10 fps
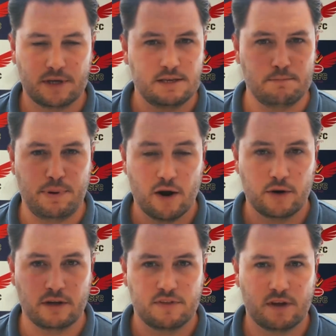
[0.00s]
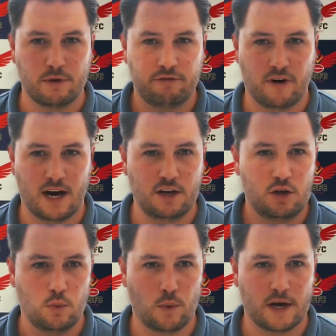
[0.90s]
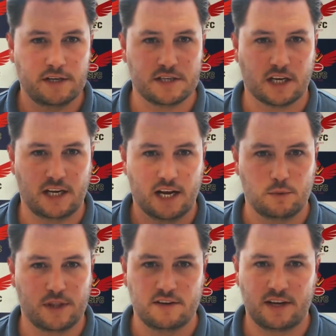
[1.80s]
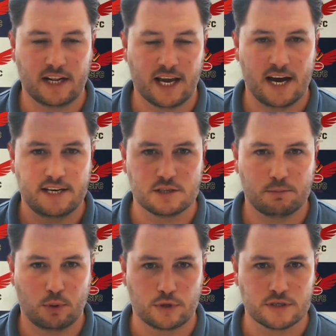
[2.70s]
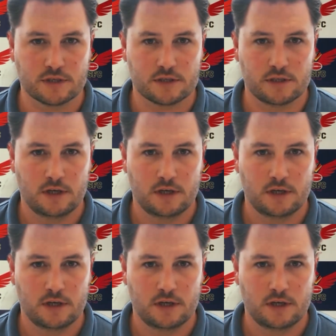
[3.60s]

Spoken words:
it's imperative that we find new ways to connect with our dedicated supporters.